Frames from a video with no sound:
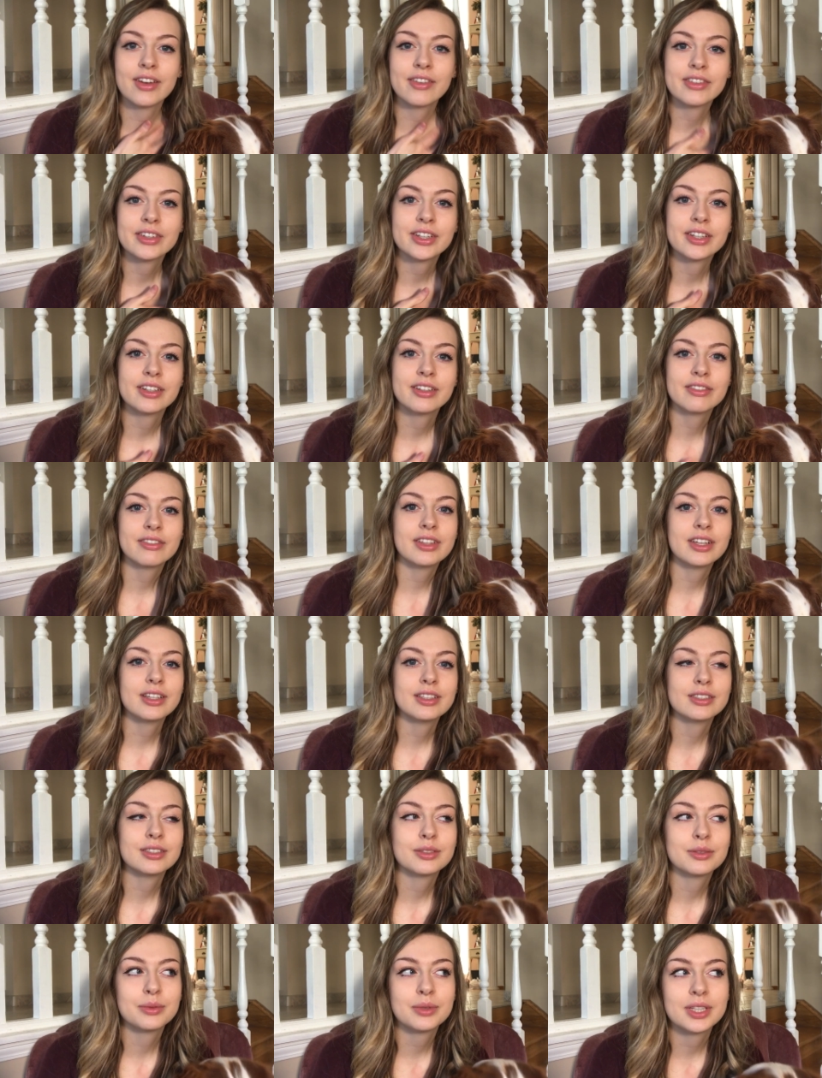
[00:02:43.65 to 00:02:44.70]
never heard of
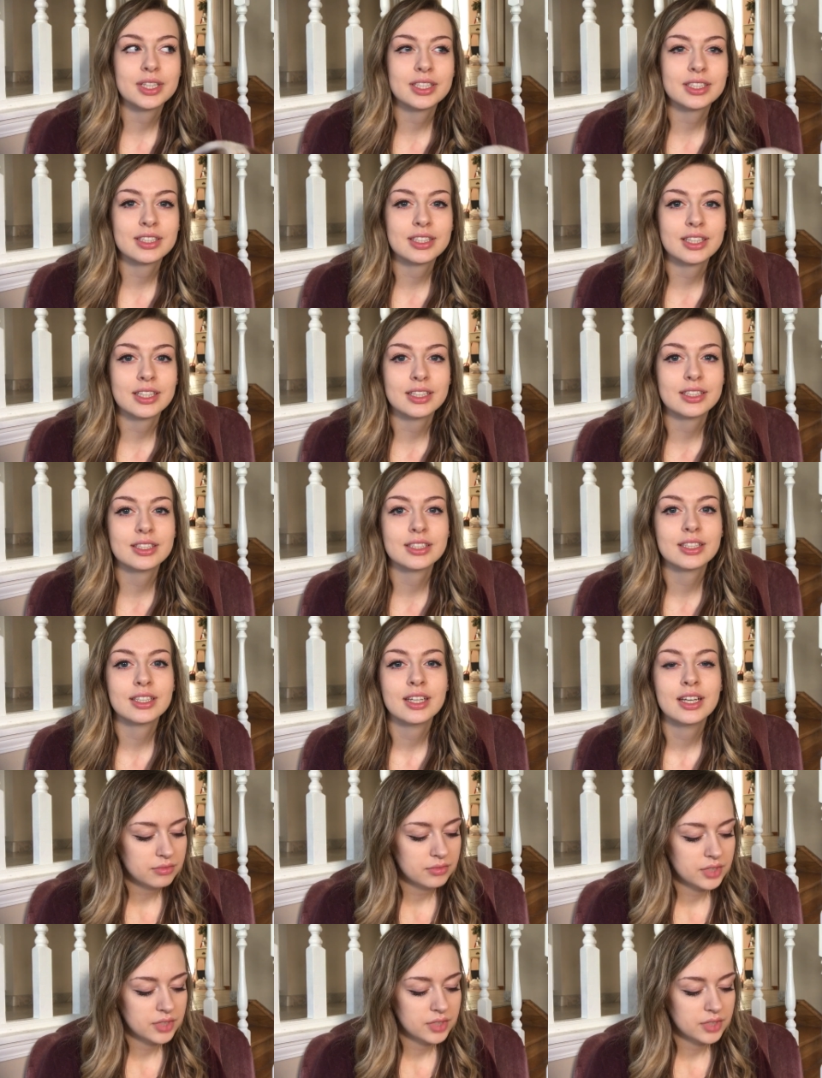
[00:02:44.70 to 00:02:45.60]
this. What is this?